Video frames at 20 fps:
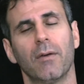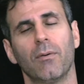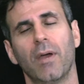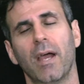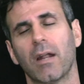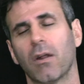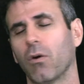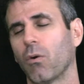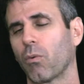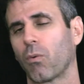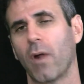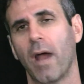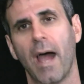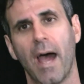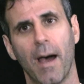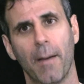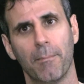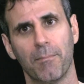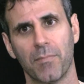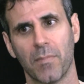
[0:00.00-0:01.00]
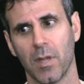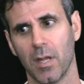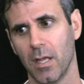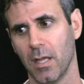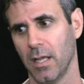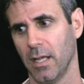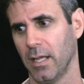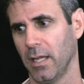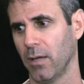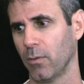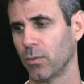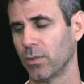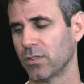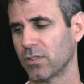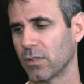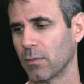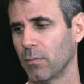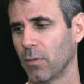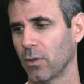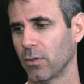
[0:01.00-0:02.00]
We had a whole rap. It
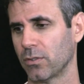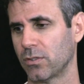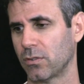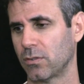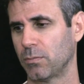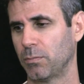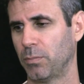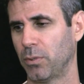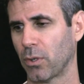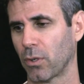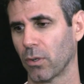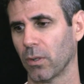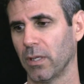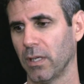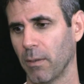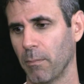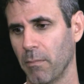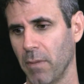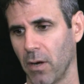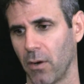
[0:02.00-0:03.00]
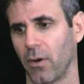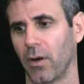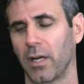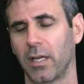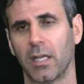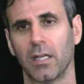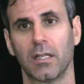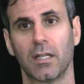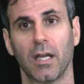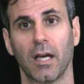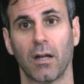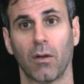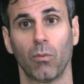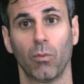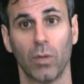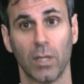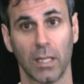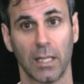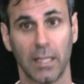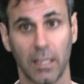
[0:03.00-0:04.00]
was the most purely American kind of
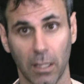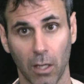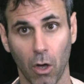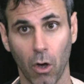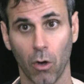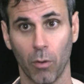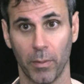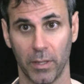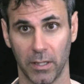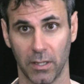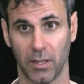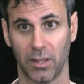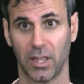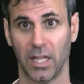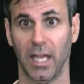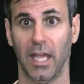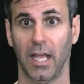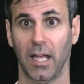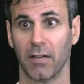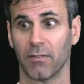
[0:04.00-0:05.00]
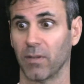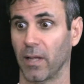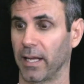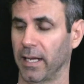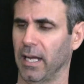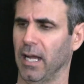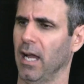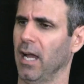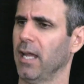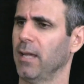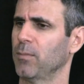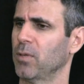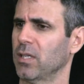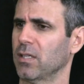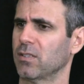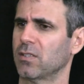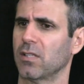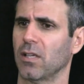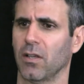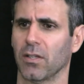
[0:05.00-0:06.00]
Willy Vlautin thing of like, I am
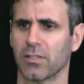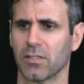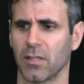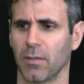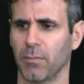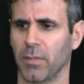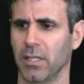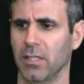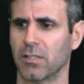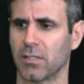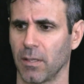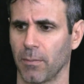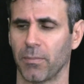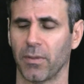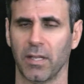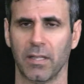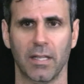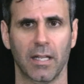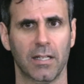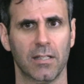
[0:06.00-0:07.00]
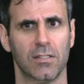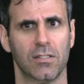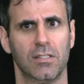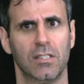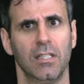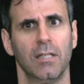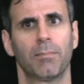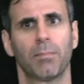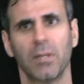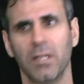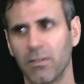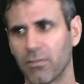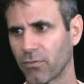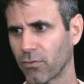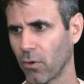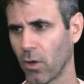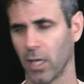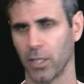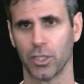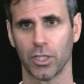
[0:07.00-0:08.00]
going to sell somebody something that is deeply
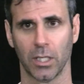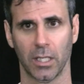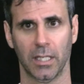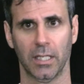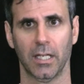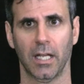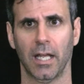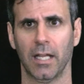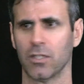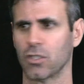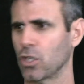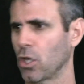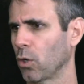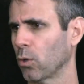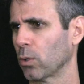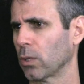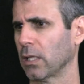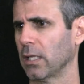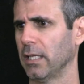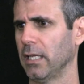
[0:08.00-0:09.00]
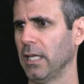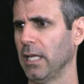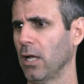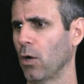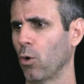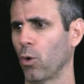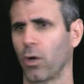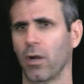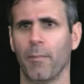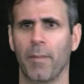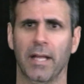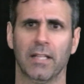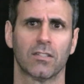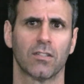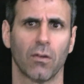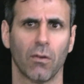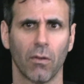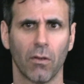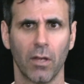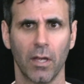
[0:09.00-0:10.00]
fraudulent and totally
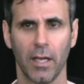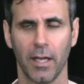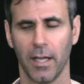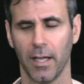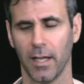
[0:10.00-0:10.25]
ornamental.